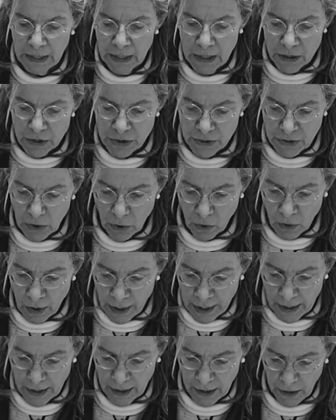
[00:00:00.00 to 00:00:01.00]
So
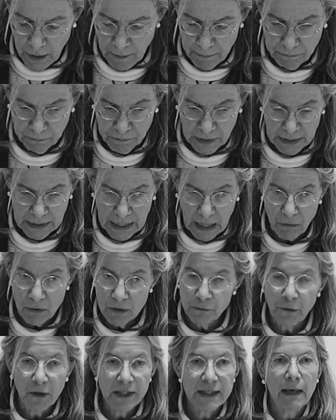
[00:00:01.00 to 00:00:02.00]
now,
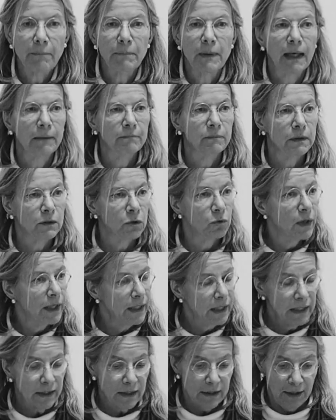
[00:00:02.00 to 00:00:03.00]
for example, I'm
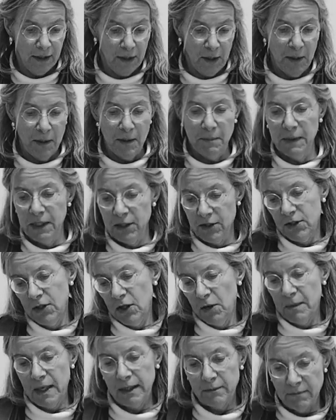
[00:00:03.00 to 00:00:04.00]
doing it because
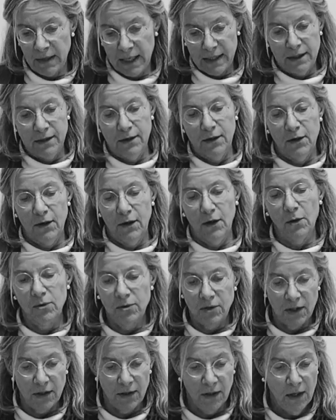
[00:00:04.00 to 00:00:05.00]
my
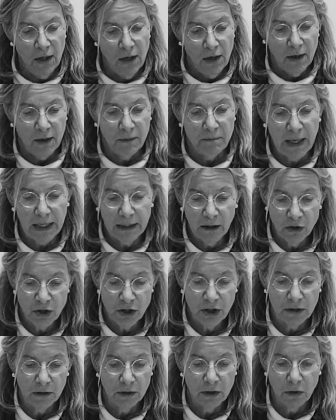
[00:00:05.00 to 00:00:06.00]
older
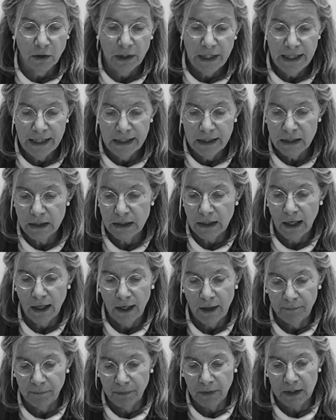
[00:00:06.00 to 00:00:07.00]
biological colleagues,
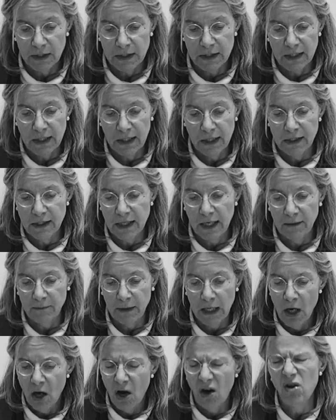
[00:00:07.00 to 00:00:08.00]
they tell
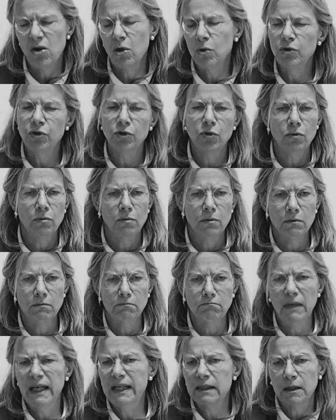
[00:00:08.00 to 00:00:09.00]
me, "Oh, could you
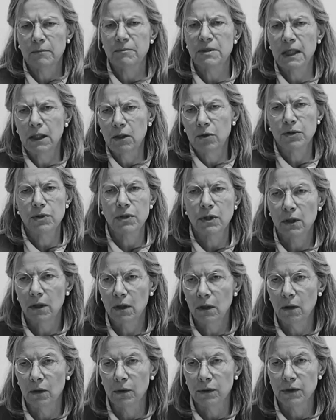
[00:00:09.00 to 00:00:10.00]
make something on
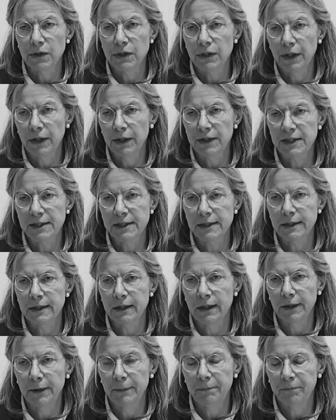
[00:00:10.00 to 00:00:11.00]

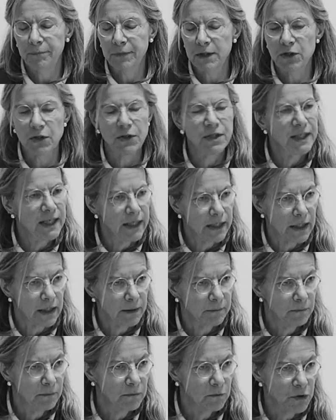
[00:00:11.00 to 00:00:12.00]
the deer?"
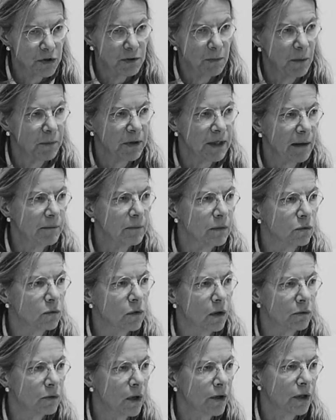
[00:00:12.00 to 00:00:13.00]
For the moment, I'm
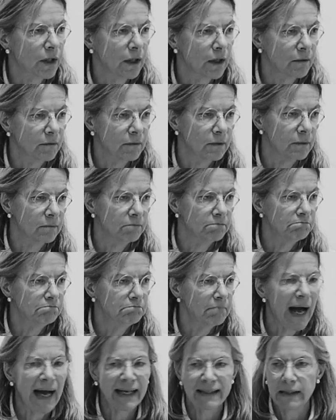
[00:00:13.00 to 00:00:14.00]
working
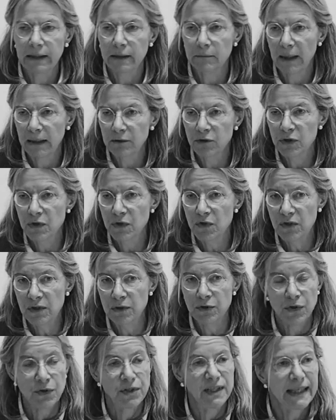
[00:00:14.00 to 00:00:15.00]
madly about
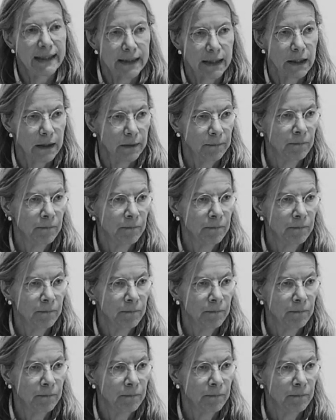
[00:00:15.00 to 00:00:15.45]
the deer.